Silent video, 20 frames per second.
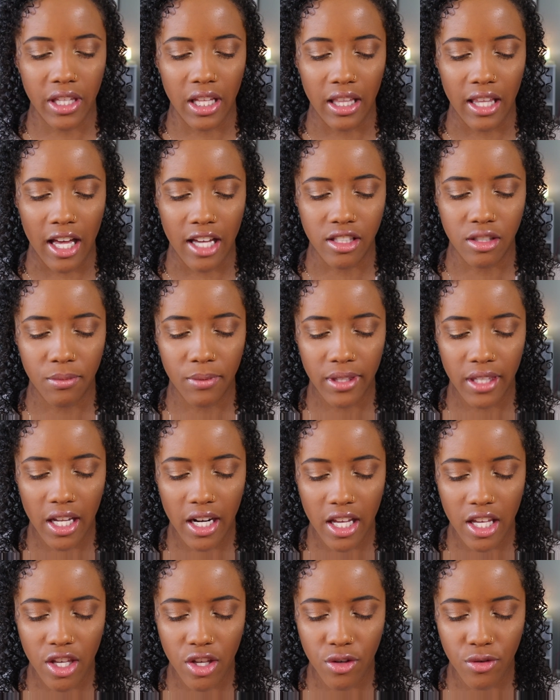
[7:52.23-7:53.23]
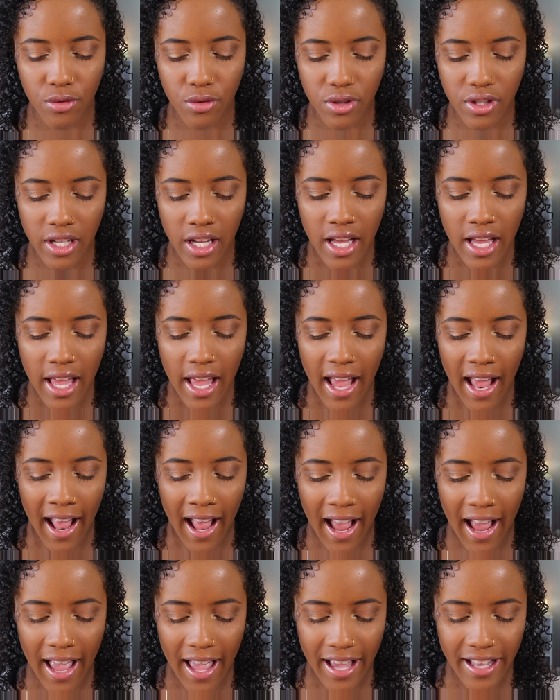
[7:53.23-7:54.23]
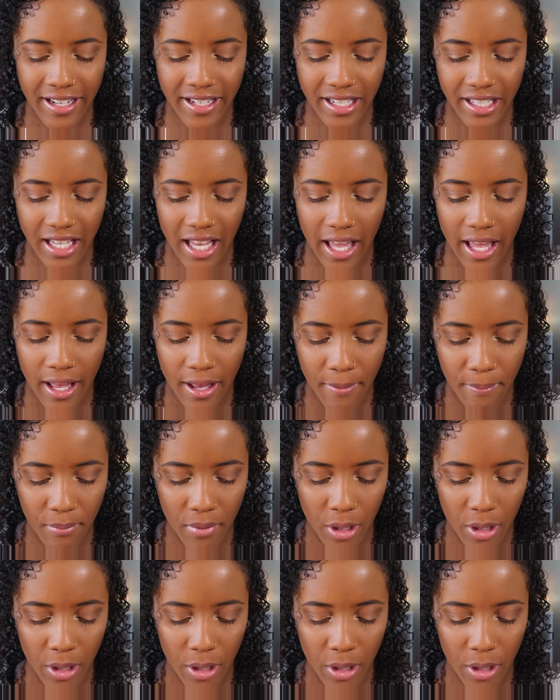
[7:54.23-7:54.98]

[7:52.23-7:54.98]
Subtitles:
The last one that I used had tint,